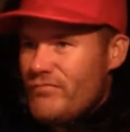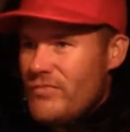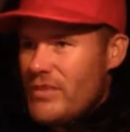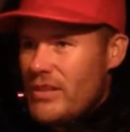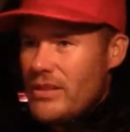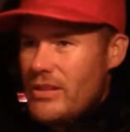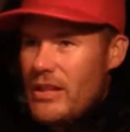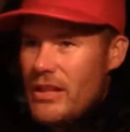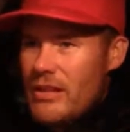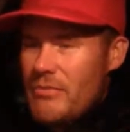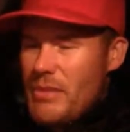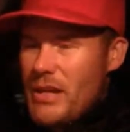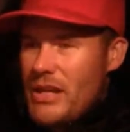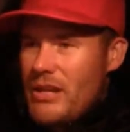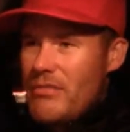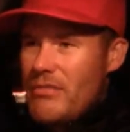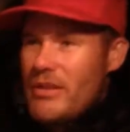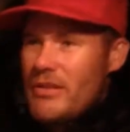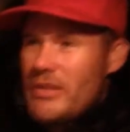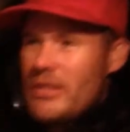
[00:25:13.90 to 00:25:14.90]
didn't get it back
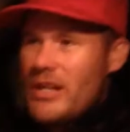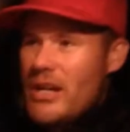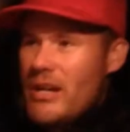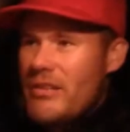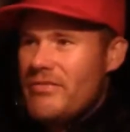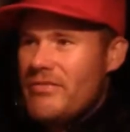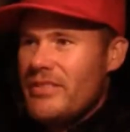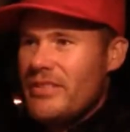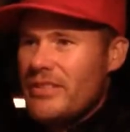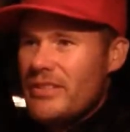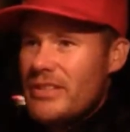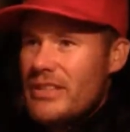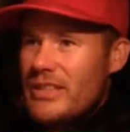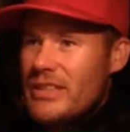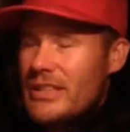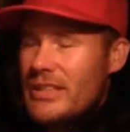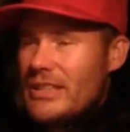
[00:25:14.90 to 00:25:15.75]
around enough, and